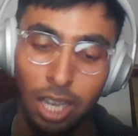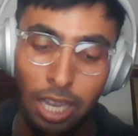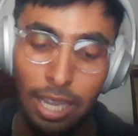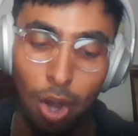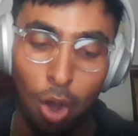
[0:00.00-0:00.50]

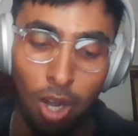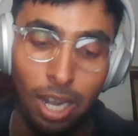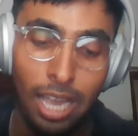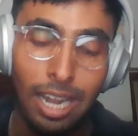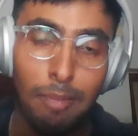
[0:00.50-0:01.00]
in
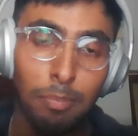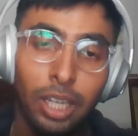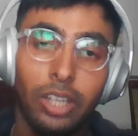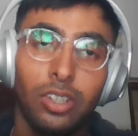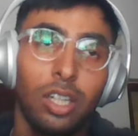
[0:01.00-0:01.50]
online
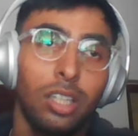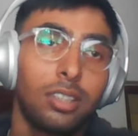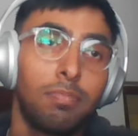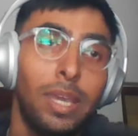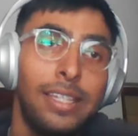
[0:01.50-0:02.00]
application
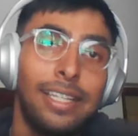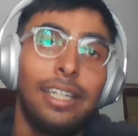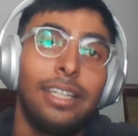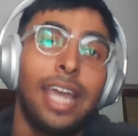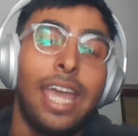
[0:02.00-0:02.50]
it's
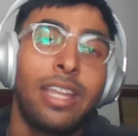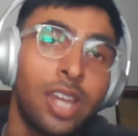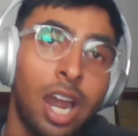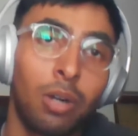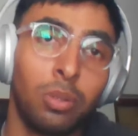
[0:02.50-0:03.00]
basically the
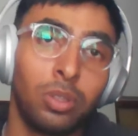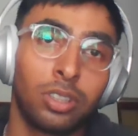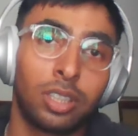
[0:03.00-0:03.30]
HR who's